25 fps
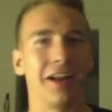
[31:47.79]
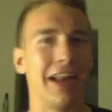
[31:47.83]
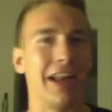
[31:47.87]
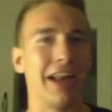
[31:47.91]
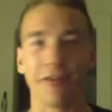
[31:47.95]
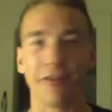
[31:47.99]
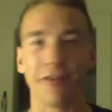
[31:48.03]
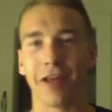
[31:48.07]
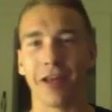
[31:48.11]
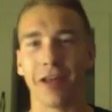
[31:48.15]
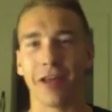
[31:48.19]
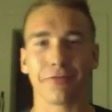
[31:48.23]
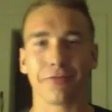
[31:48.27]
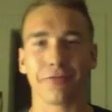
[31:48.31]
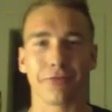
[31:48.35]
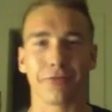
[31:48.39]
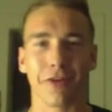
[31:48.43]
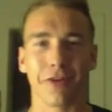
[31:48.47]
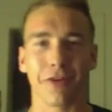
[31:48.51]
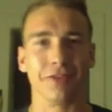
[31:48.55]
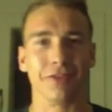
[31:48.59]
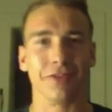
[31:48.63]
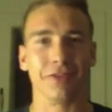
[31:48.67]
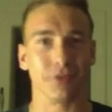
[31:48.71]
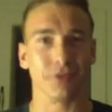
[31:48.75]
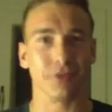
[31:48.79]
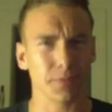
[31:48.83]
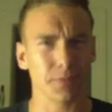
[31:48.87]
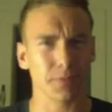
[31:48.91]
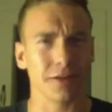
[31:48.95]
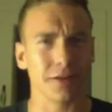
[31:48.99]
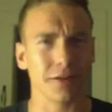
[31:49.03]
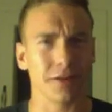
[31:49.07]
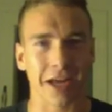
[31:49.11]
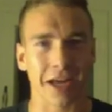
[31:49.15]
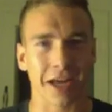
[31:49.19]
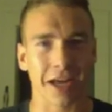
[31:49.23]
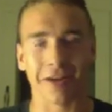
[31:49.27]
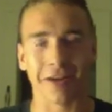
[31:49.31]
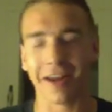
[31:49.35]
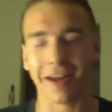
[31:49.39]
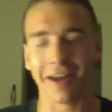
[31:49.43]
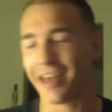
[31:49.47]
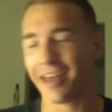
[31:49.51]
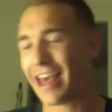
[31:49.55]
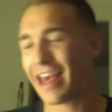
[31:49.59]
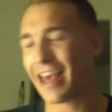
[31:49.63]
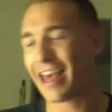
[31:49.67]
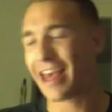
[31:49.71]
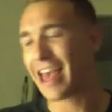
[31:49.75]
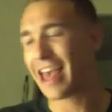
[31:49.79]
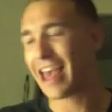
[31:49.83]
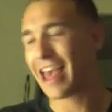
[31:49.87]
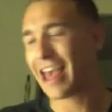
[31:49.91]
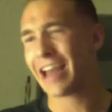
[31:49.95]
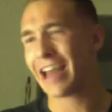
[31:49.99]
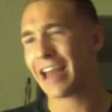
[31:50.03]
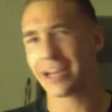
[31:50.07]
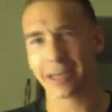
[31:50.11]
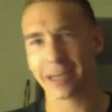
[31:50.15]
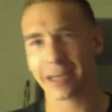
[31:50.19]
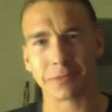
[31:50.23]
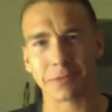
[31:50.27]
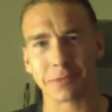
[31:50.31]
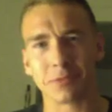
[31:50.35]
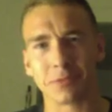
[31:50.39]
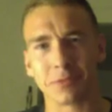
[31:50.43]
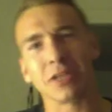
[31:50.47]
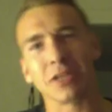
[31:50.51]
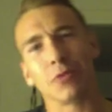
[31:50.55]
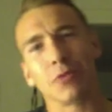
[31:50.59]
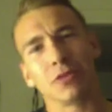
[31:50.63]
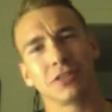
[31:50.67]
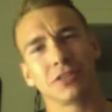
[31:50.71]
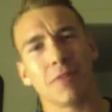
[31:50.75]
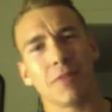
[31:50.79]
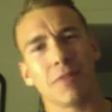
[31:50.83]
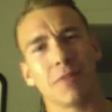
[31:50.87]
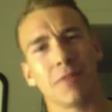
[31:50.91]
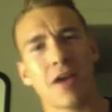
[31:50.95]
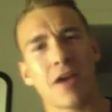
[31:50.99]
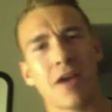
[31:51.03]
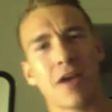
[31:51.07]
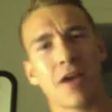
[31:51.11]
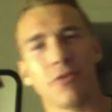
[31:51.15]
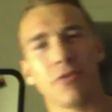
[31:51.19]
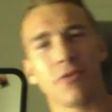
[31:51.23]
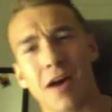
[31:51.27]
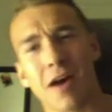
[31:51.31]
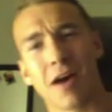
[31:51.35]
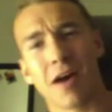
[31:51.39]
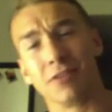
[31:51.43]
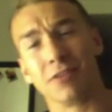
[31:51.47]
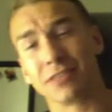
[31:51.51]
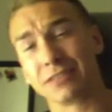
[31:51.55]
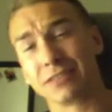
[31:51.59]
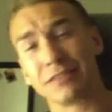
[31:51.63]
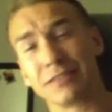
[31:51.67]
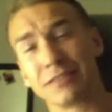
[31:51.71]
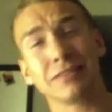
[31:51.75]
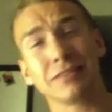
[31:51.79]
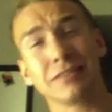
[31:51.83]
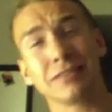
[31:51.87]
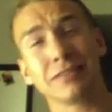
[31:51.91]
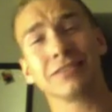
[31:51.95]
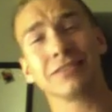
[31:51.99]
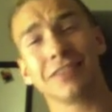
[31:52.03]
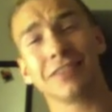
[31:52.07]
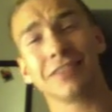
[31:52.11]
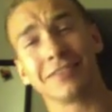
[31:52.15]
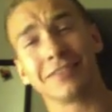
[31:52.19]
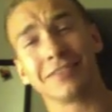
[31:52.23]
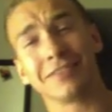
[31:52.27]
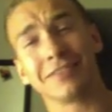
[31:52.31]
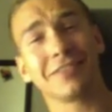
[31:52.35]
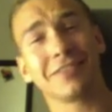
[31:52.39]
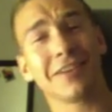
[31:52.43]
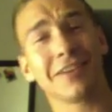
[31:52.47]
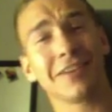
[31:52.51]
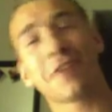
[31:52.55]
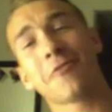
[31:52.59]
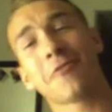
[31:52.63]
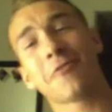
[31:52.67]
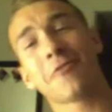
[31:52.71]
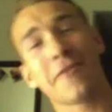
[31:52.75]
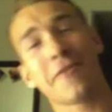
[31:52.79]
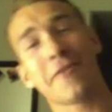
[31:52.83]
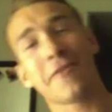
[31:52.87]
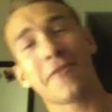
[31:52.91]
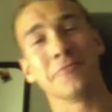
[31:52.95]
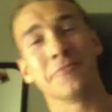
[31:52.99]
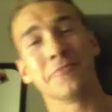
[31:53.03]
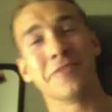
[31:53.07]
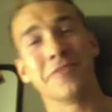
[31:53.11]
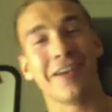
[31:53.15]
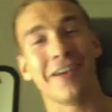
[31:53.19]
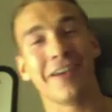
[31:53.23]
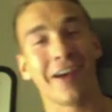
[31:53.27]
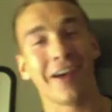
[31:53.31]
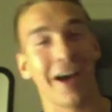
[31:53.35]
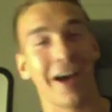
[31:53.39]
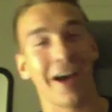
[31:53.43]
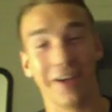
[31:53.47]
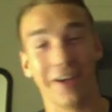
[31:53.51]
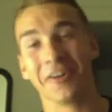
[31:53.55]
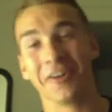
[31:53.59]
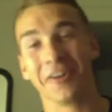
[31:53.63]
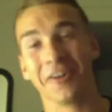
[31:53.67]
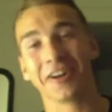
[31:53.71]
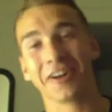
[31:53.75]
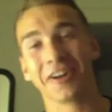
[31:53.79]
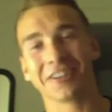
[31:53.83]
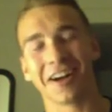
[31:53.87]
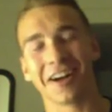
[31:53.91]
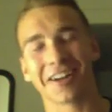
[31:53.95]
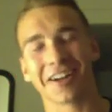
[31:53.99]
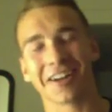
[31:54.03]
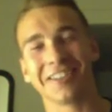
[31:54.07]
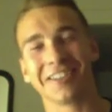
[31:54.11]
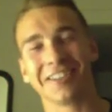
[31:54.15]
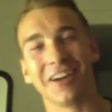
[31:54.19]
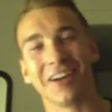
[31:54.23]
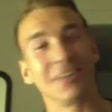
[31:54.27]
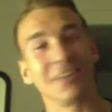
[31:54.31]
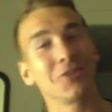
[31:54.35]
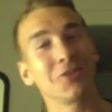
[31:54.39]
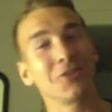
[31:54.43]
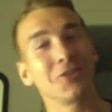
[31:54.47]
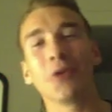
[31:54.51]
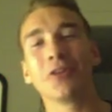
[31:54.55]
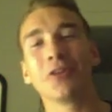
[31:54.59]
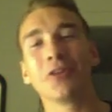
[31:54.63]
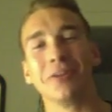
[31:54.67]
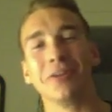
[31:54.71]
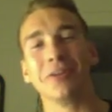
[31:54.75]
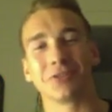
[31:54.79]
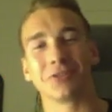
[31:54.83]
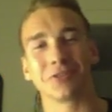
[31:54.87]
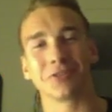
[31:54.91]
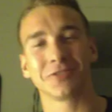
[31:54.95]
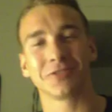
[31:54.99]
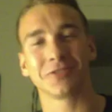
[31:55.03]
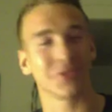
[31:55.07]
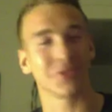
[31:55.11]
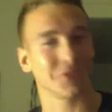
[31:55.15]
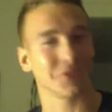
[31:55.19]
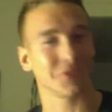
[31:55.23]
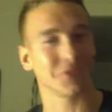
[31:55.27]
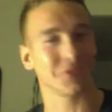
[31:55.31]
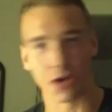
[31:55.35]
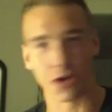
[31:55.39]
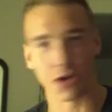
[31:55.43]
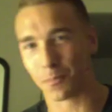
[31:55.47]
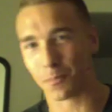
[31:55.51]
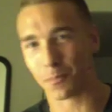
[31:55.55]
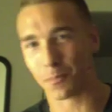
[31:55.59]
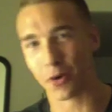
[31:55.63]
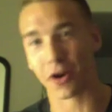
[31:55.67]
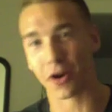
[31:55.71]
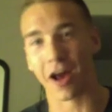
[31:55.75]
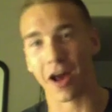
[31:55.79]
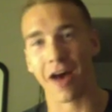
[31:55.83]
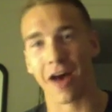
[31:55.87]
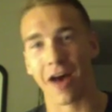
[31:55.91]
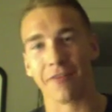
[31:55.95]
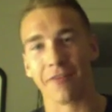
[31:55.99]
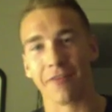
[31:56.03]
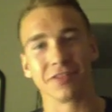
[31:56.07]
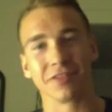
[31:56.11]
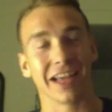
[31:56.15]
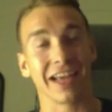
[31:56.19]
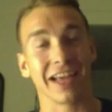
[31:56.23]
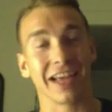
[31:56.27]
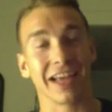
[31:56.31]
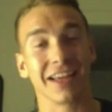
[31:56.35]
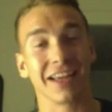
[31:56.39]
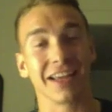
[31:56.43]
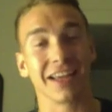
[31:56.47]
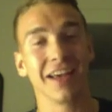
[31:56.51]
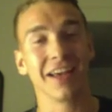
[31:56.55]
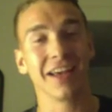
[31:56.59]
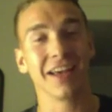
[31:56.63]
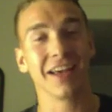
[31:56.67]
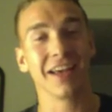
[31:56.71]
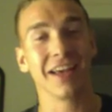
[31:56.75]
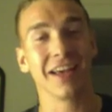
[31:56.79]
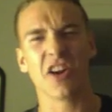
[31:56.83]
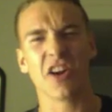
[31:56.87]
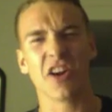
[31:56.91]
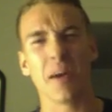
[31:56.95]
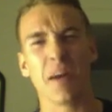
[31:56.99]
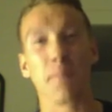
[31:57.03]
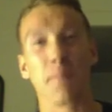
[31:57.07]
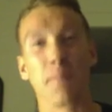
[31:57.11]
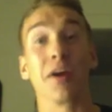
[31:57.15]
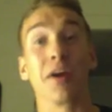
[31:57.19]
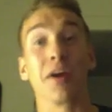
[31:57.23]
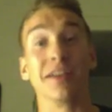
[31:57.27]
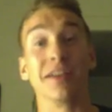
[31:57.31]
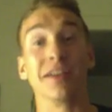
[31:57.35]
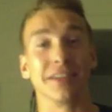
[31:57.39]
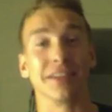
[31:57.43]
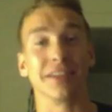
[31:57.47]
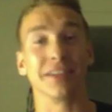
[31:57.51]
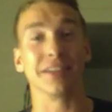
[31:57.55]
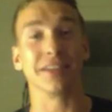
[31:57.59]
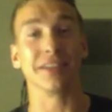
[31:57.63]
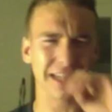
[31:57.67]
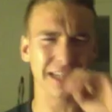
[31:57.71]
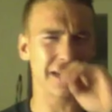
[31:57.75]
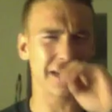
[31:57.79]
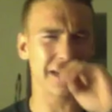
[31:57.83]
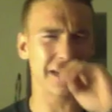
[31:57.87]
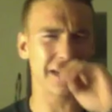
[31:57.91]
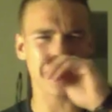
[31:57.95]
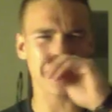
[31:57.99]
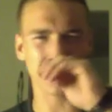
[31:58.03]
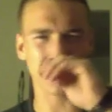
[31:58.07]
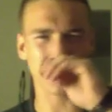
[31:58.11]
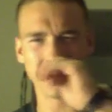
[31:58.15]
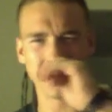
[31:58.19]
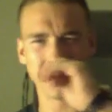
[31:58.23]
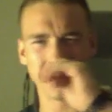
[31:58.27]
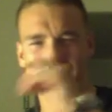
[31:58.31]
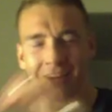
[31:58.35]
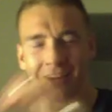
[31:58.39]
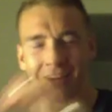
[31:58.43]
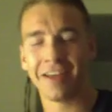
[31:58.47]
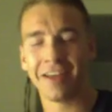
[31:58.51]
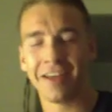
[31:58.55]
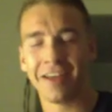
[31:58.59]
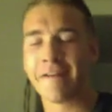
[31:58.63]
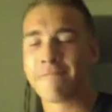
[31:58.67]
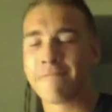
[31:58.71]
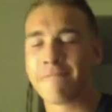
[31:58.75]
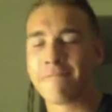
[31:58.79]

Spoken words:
I didn't have a lot of friends. It's a small town, right? And he comes up to me, he's like, what's up, man? What are you about? I was like, get away from me. I don't want to talk to you. I totally was, you know, put off. I was like very abrasive. I was like, get away from me, man.